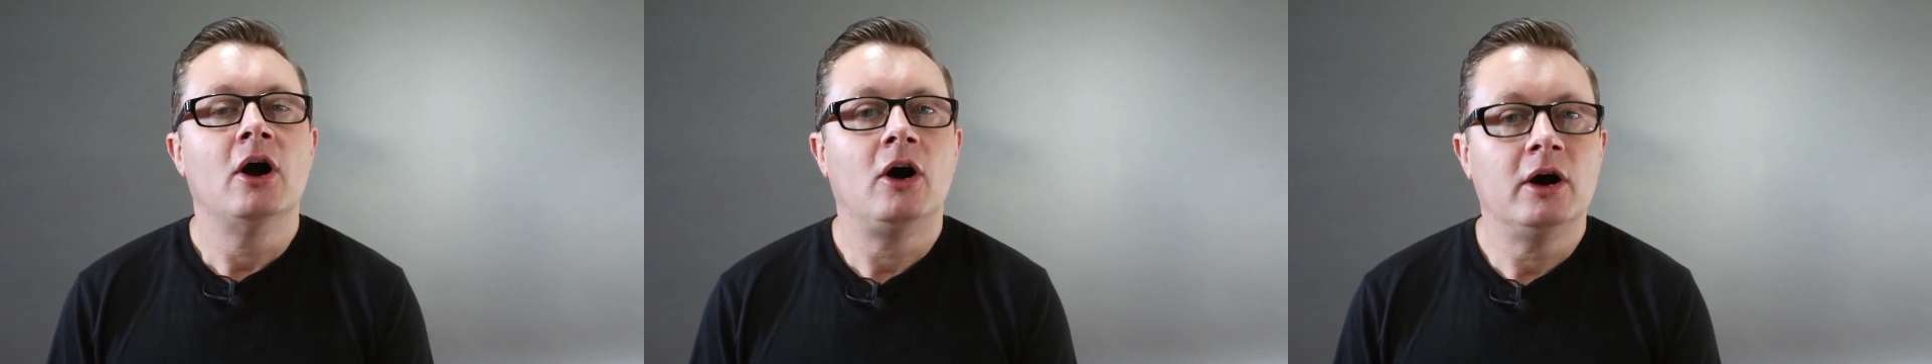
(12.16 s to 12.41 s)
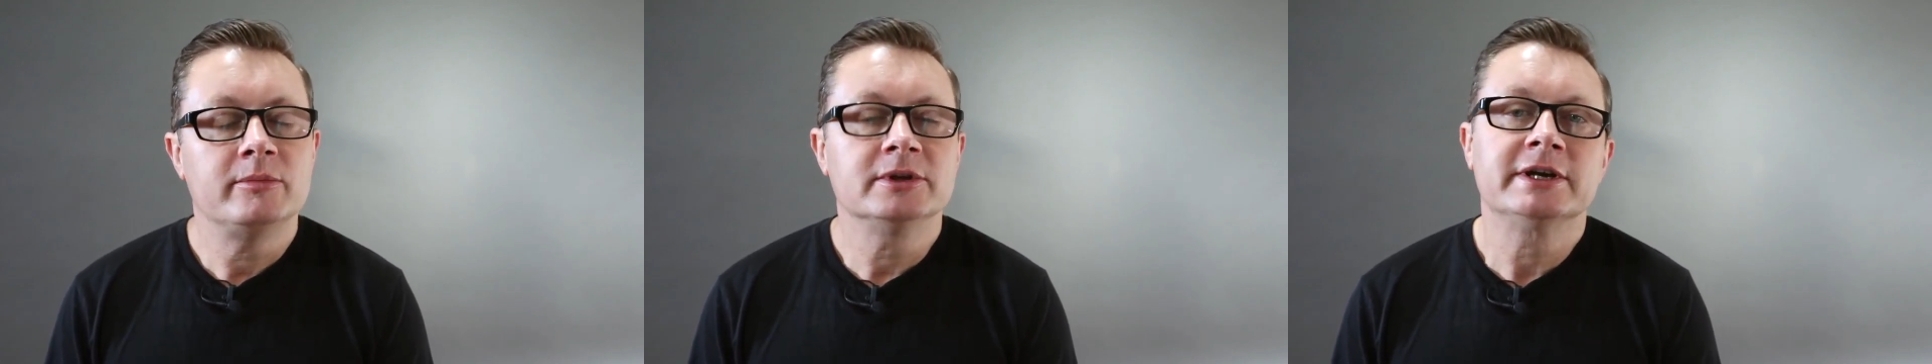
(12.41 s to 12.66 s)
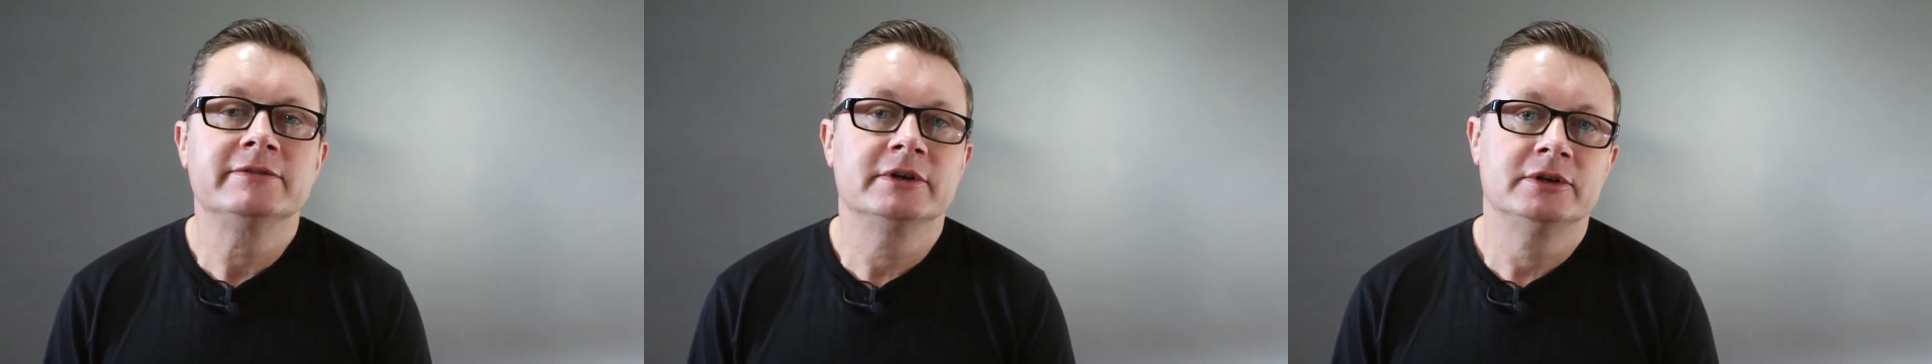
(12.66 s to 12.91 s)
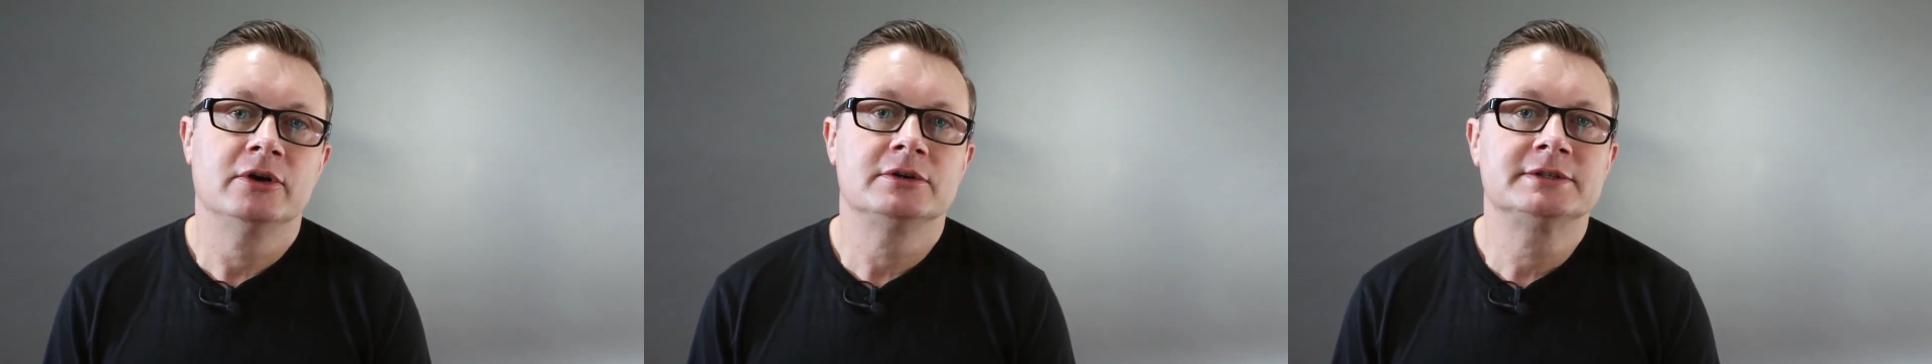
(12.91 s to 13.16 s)
I believe
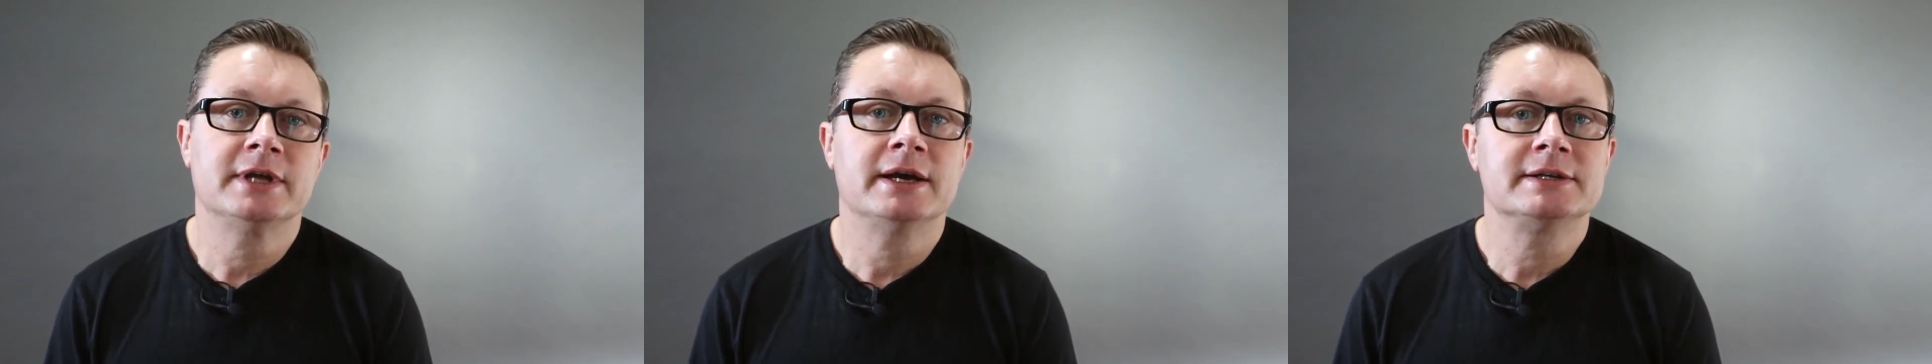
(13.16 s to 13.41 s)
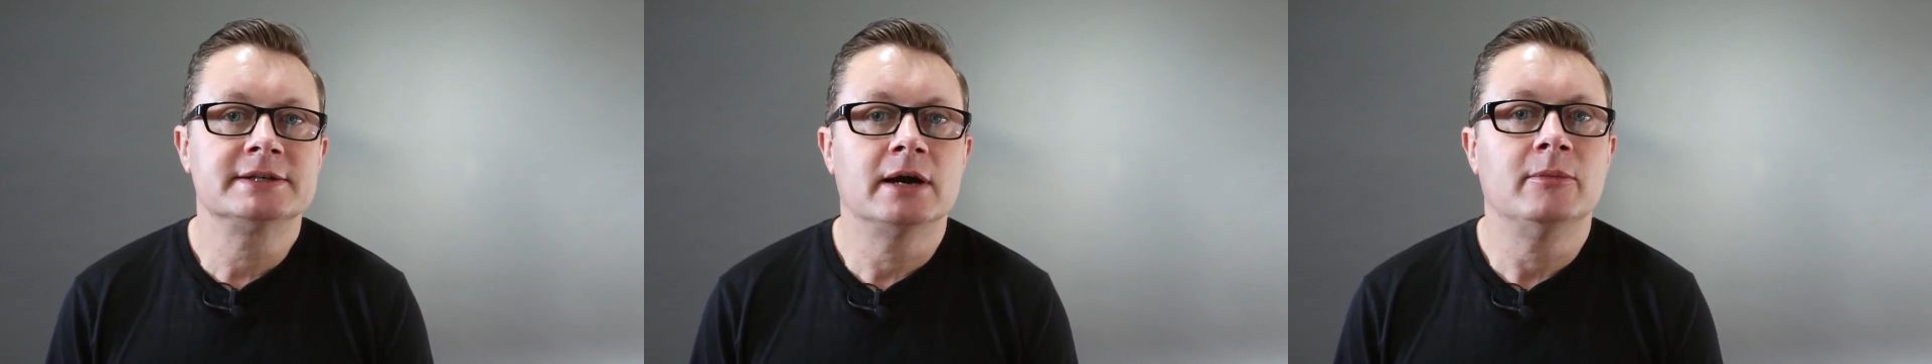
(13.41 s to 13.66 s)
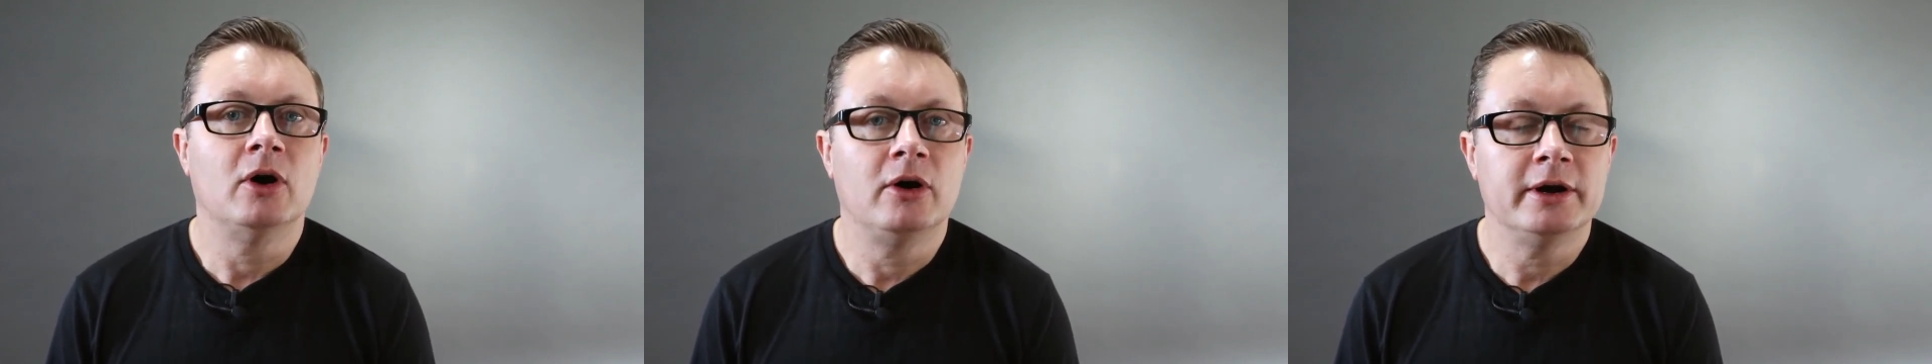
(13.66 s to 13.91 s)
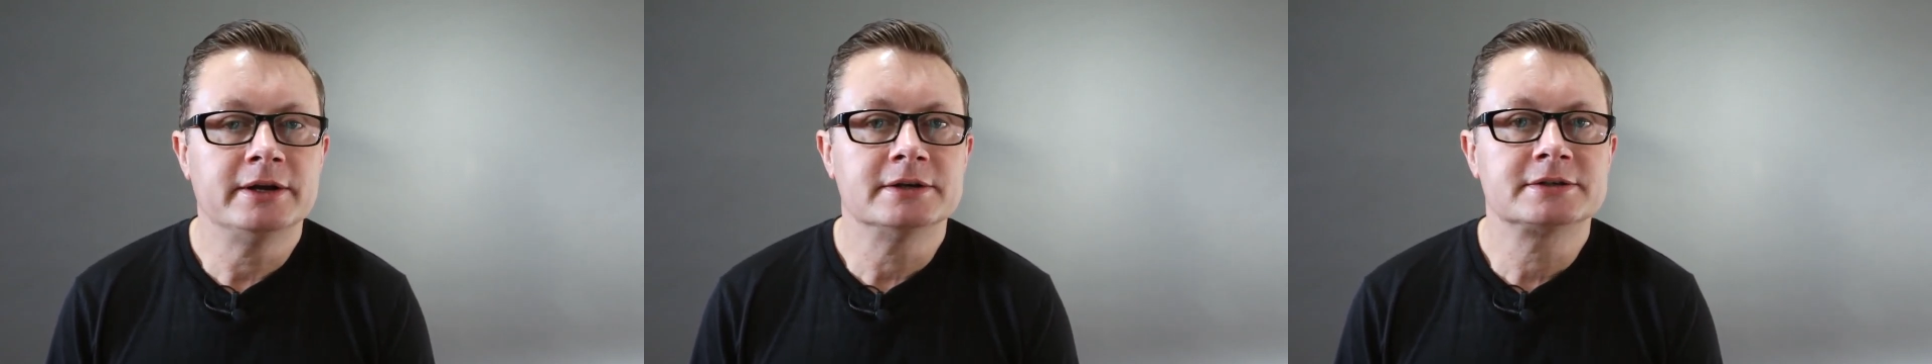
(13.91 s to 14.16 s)
that those days are
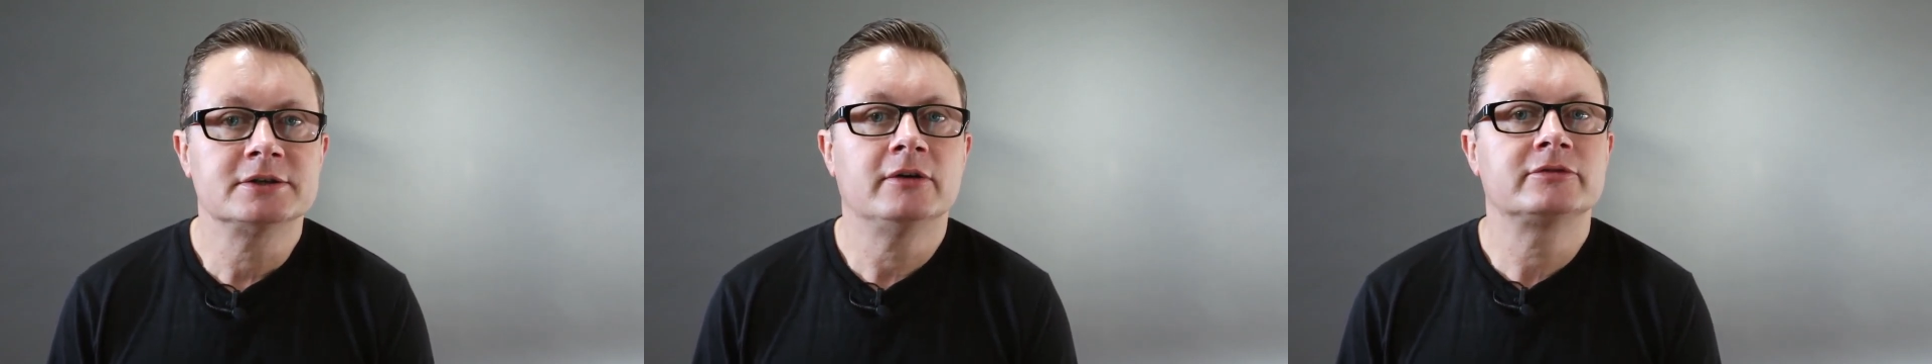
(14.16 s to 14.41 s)
behind us.